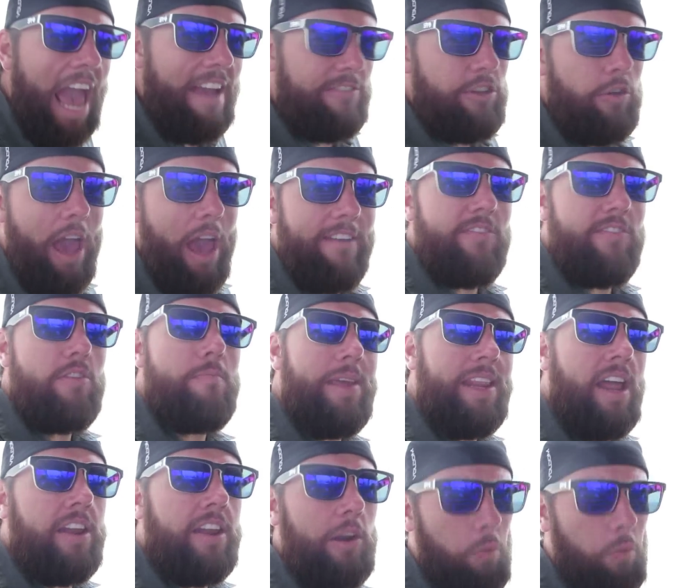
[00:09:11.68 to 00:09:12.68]
Have you ever been
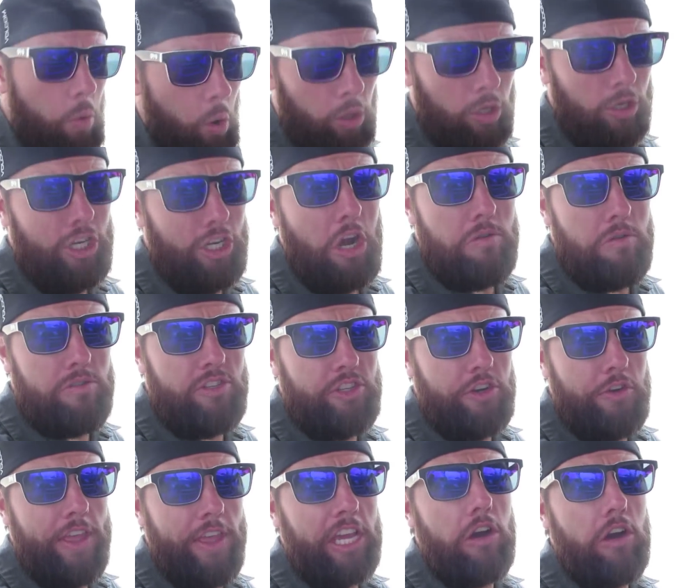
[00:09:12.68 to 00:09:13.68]
on a roller
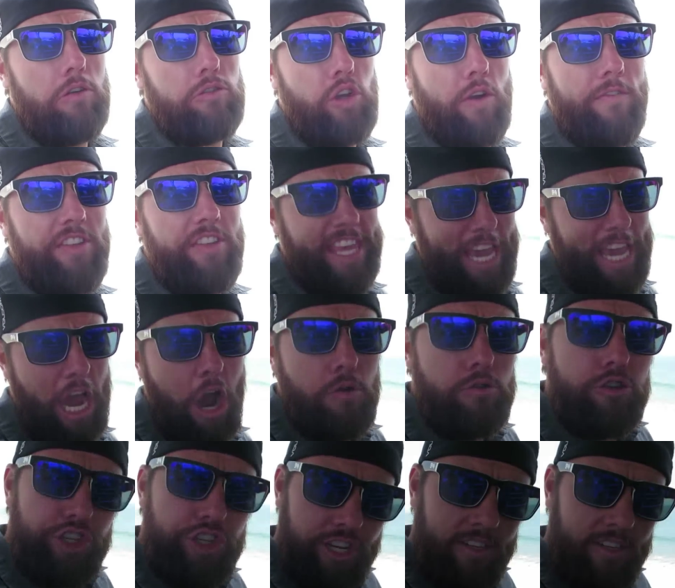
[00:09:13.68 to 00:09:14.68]
coaster that goes over the
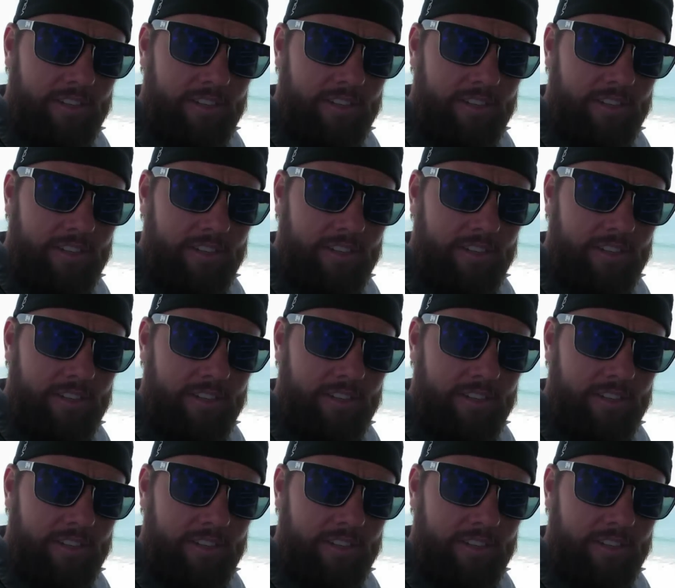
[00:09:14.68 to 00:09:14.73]
ocean?